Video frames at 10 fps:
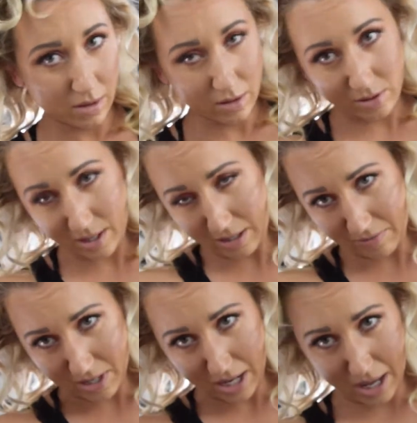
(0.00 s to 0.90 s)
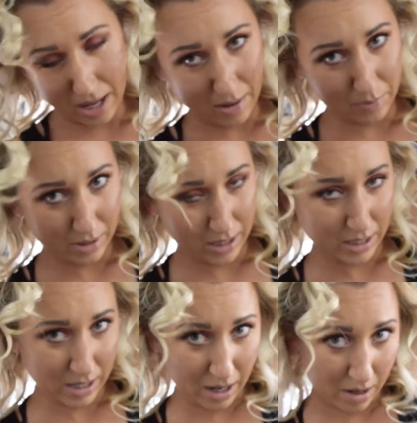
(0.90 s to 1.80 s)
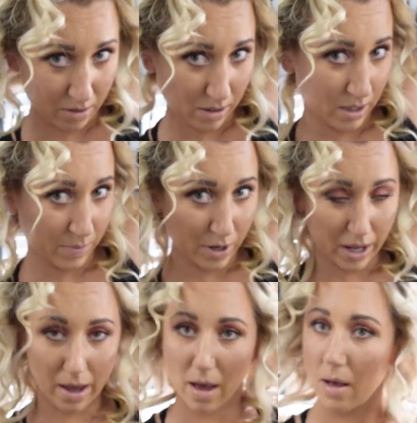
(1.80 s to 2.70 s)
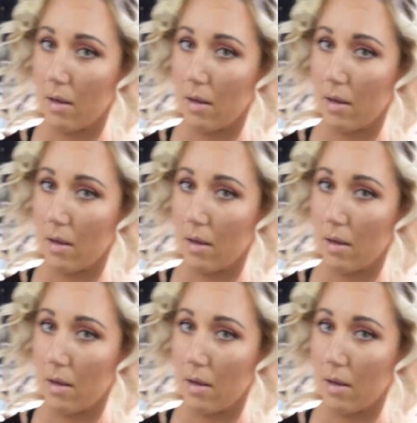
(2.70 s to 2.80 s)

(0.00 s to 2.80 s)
Just kind of lift it up, let it down, spray it.